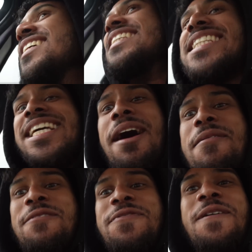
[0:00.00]
It's
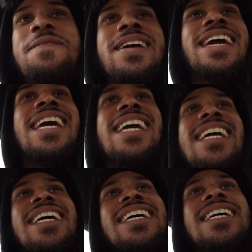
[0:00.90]
coming for me!
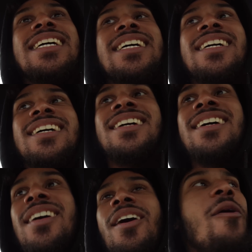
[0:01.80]

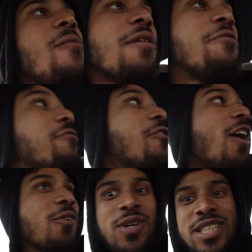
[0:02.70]
Oh my f***,
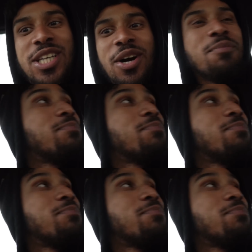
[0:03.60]
what's going